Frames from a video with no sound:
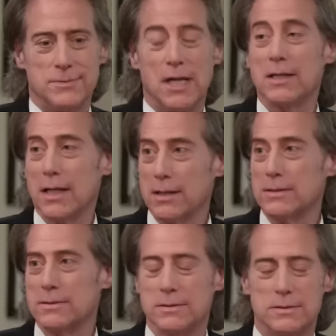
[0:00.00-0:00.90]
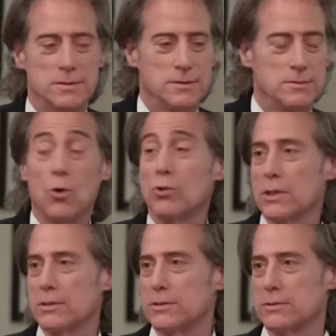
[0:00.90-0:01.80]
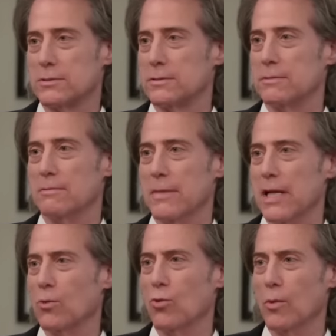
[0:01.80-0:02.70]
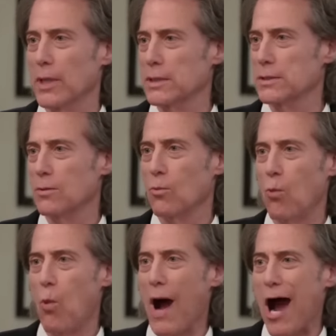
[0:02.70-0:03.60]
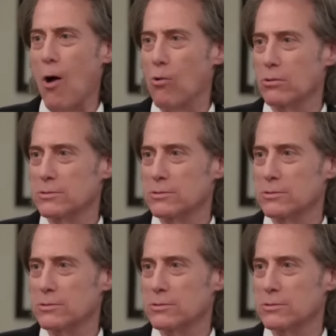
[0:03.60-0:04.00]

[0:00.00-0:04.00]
Yeah, yeah. Oh, the male woman. Wow.